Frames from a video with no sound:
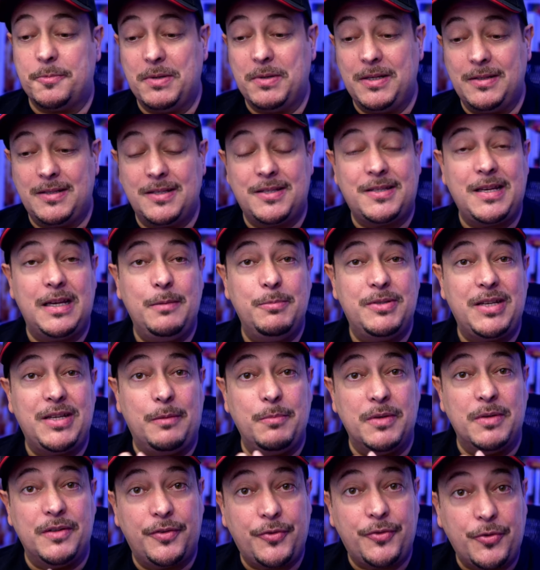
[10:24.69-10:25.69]
But at the same
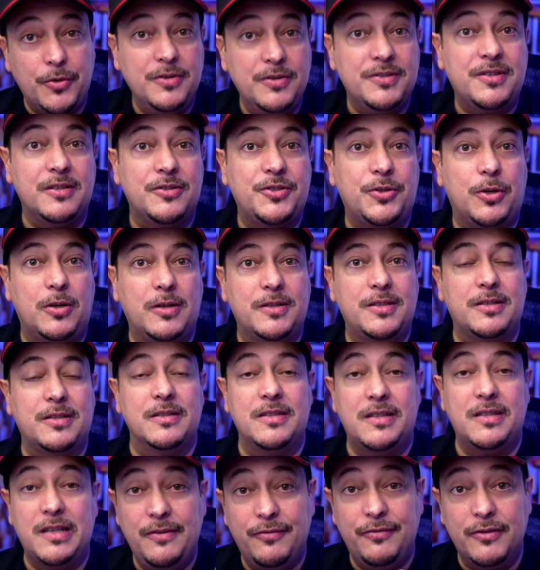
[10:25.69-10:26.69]
time, it throws the
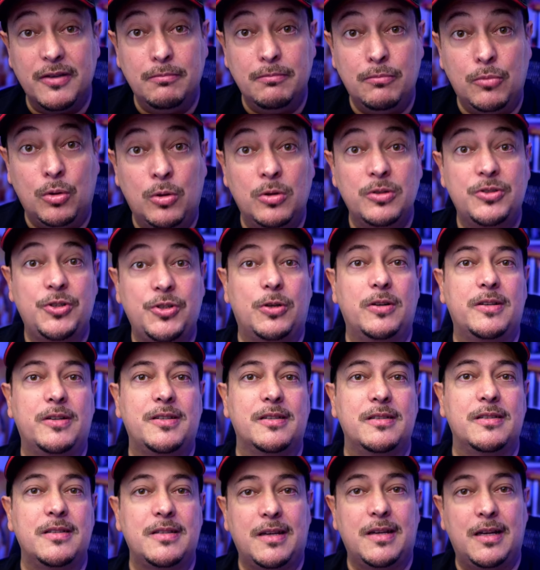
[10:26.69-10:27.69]
toxins, even more
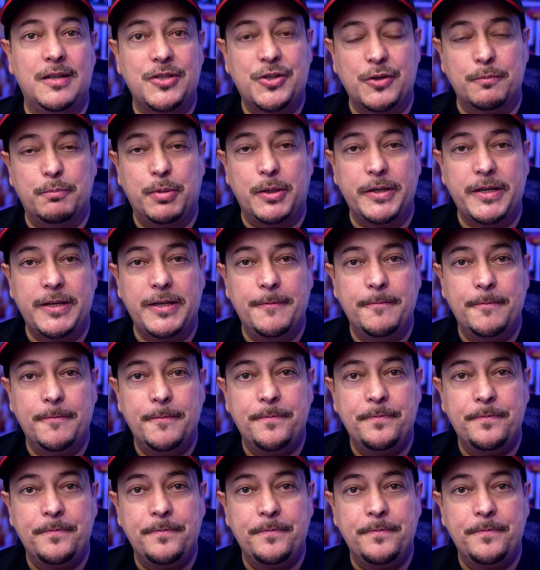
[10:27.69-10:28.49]
toxins, out your body.